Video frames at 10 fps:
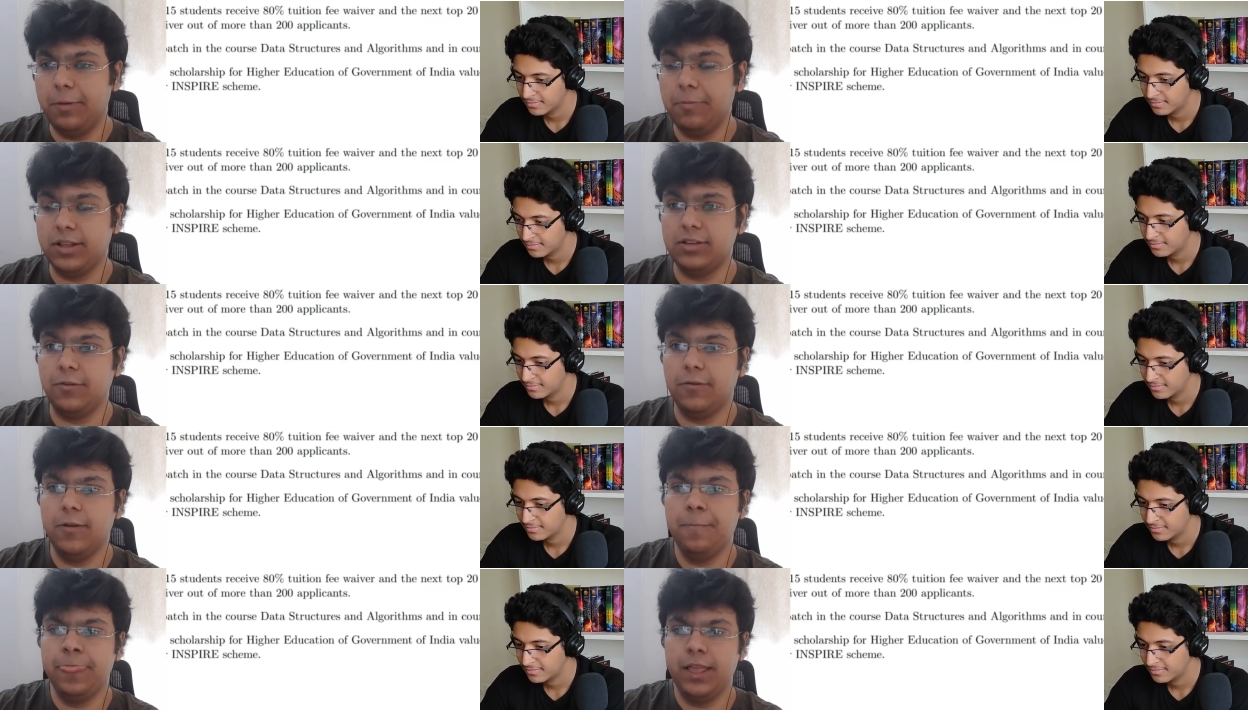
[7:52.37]
Speaker 1: impressive
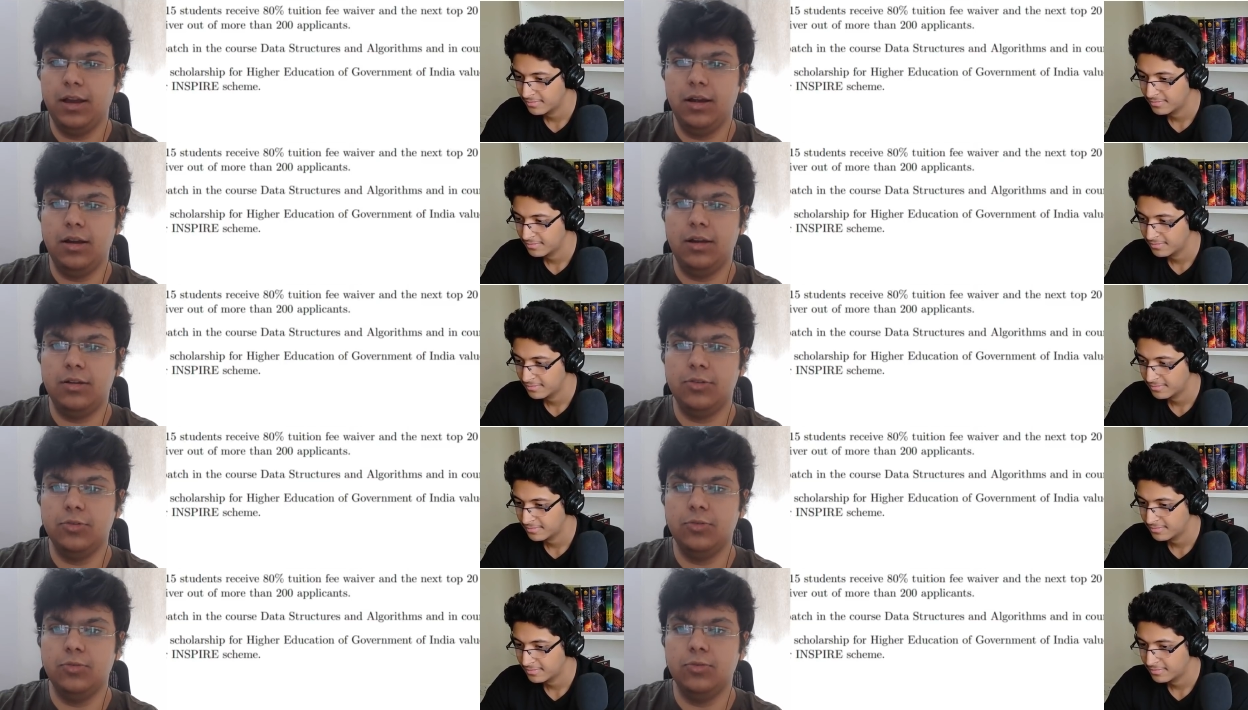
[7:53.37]
uh,
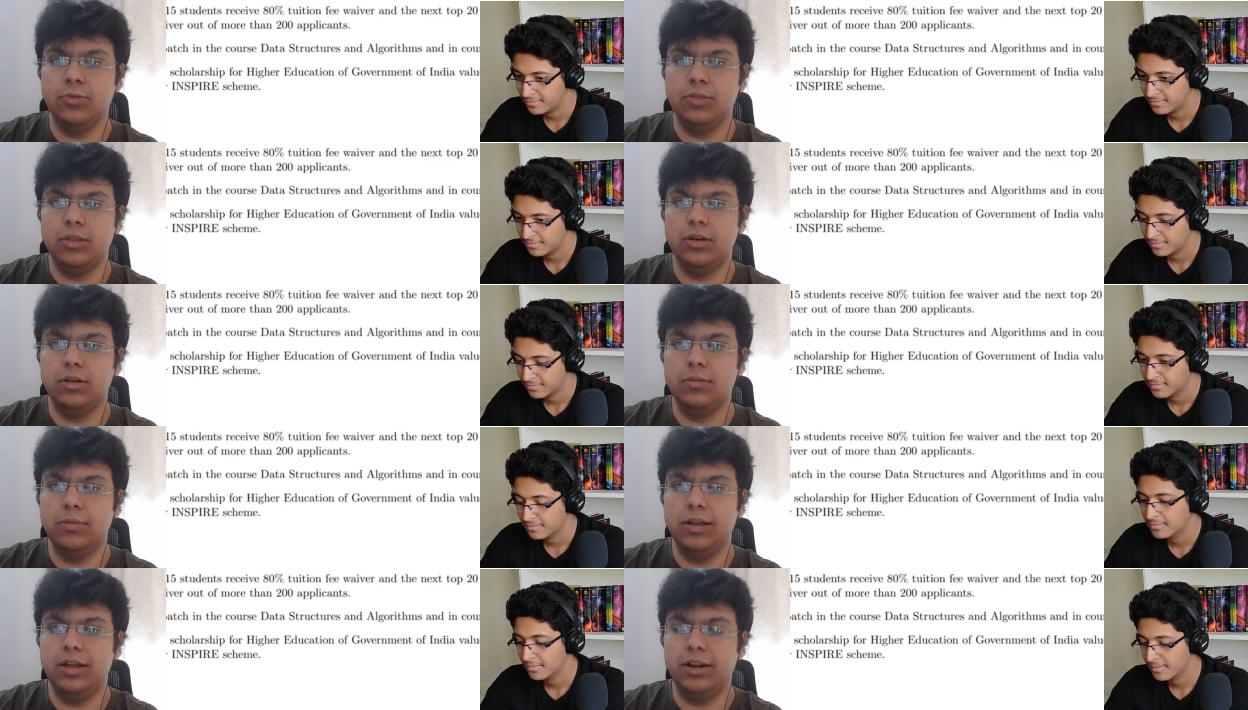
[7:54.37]
to the
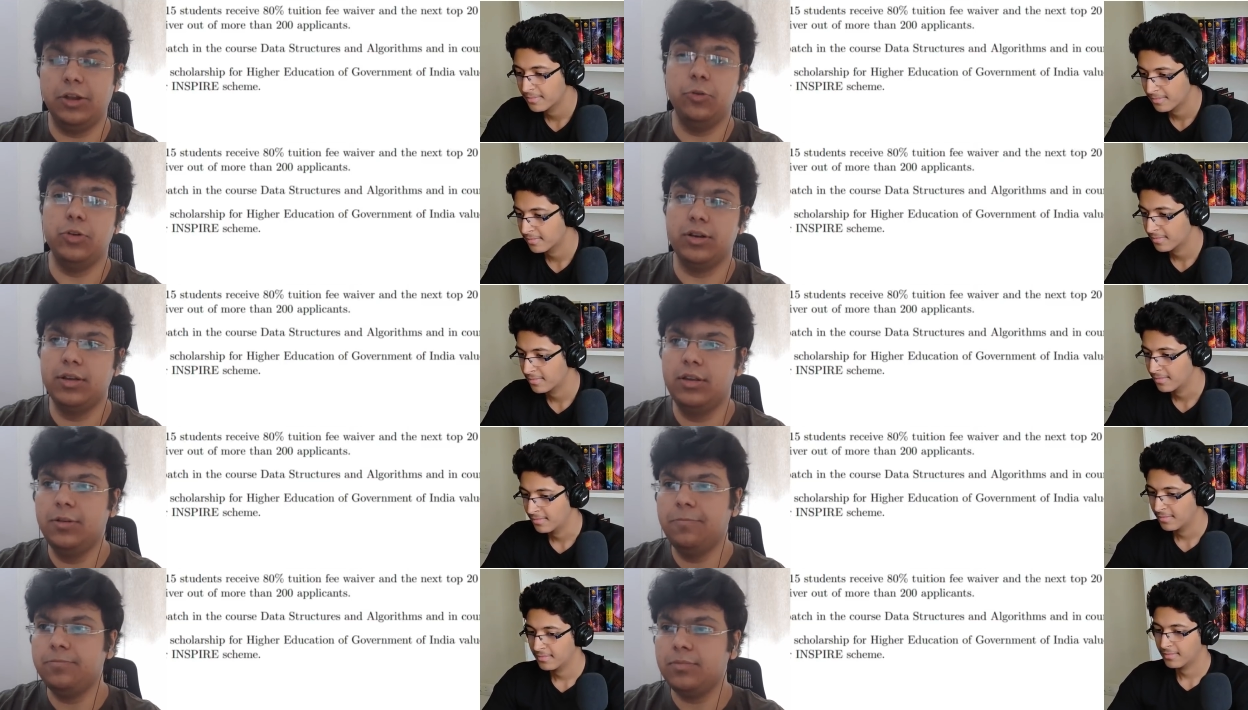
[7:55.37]
recruiter
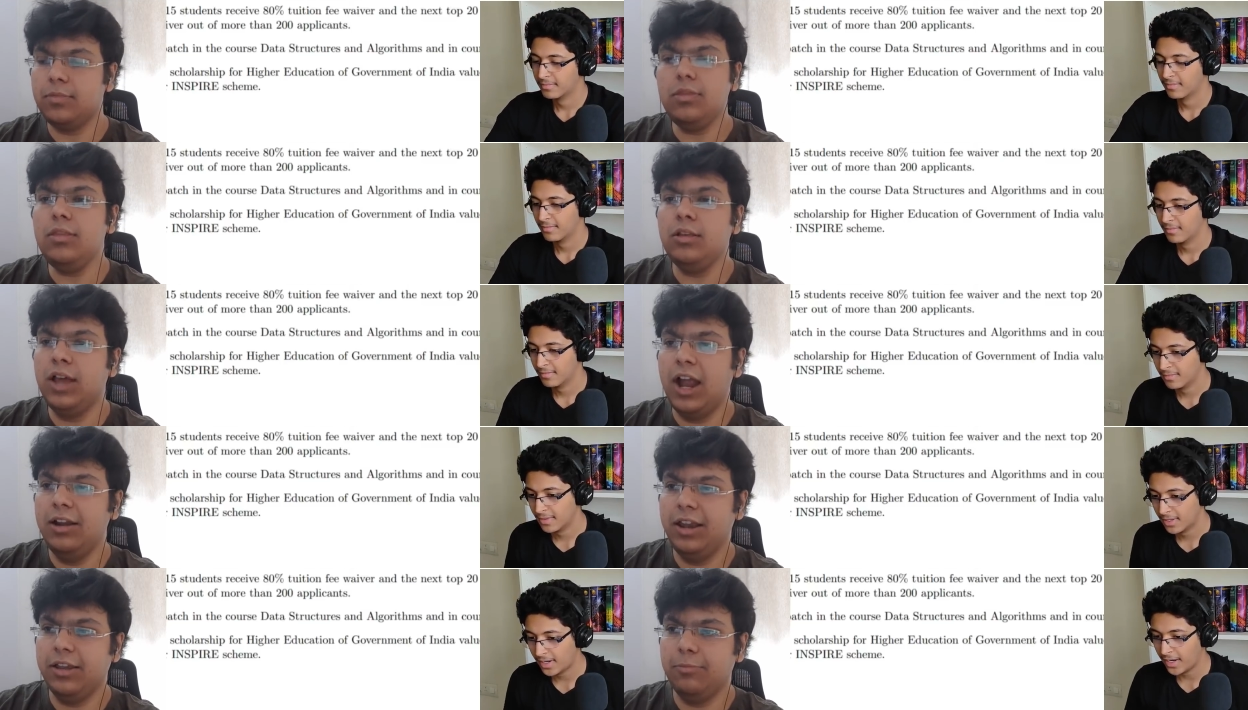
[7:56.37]

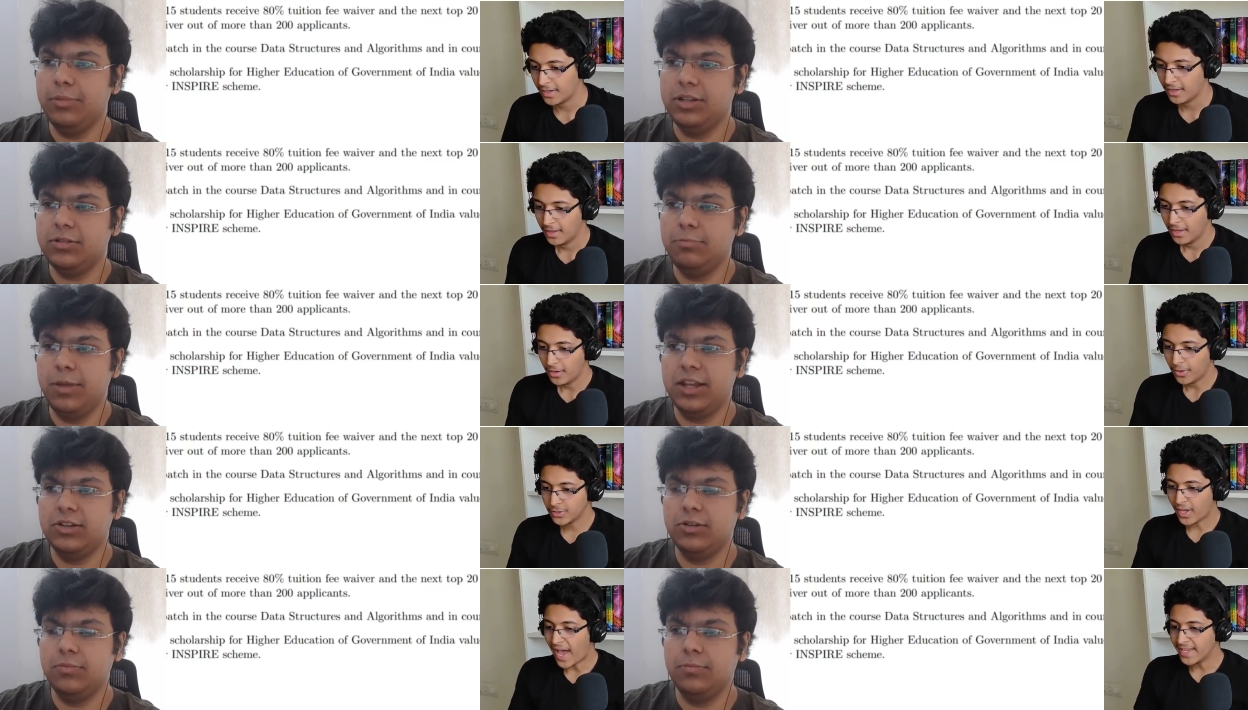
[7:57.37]
and like right. just make
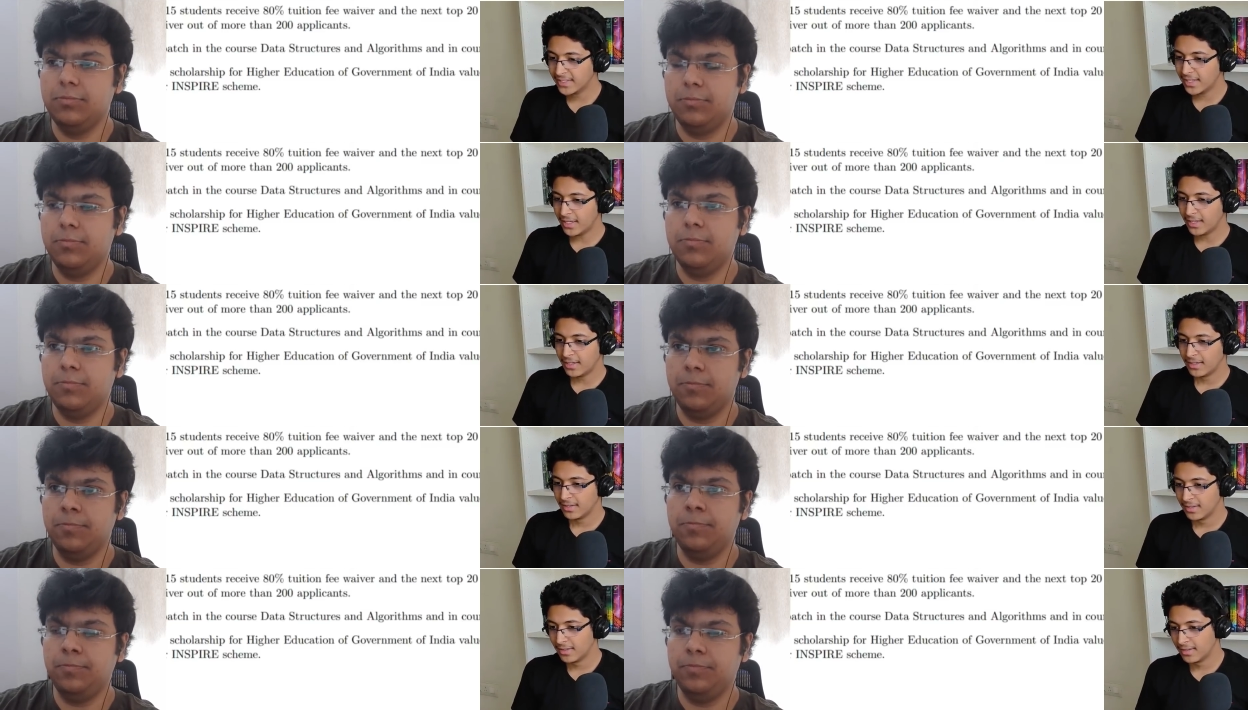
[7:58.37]
Speaker 2: okay so i see
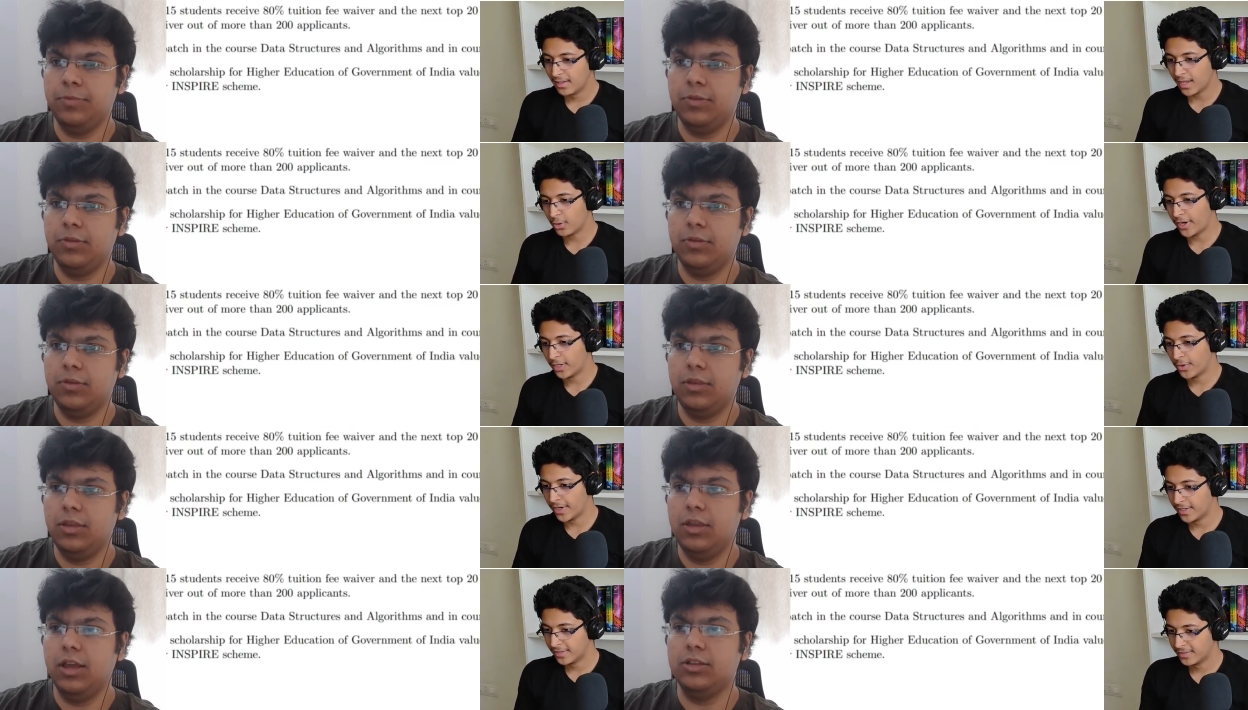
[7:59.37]
mm-hmm. yeah go ahead go
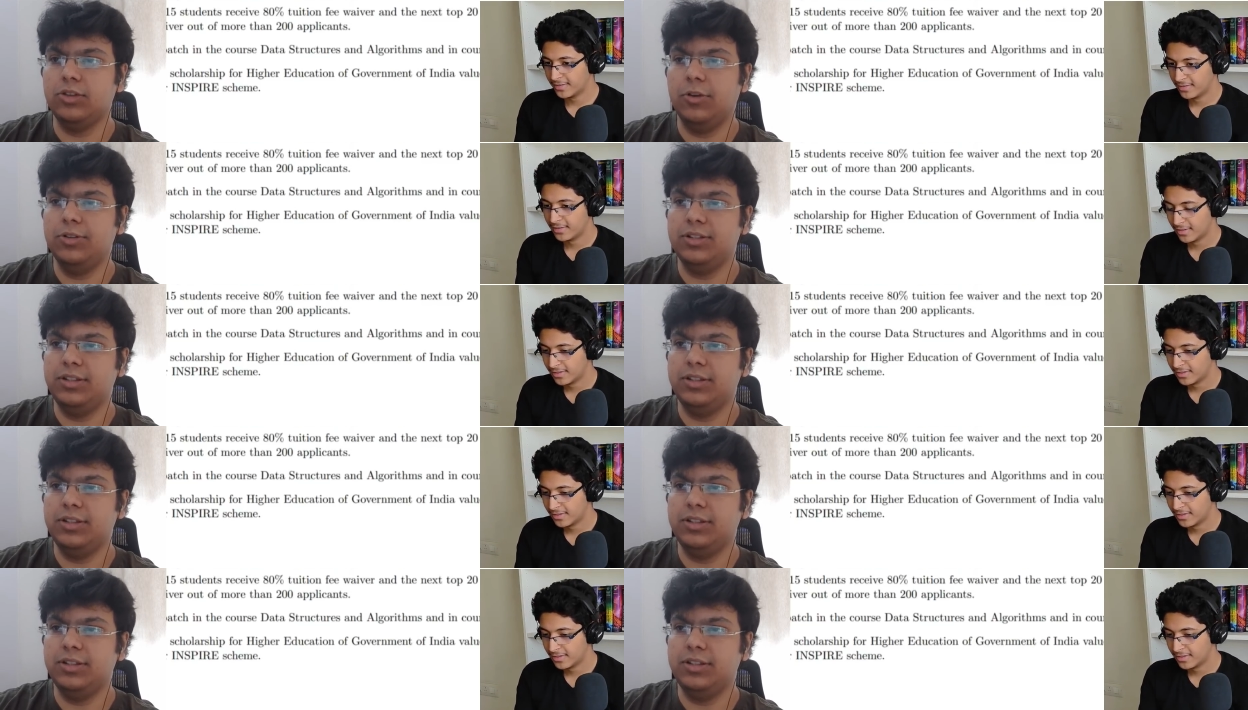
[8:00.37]
ahead
Speaker 1: yeah so i was just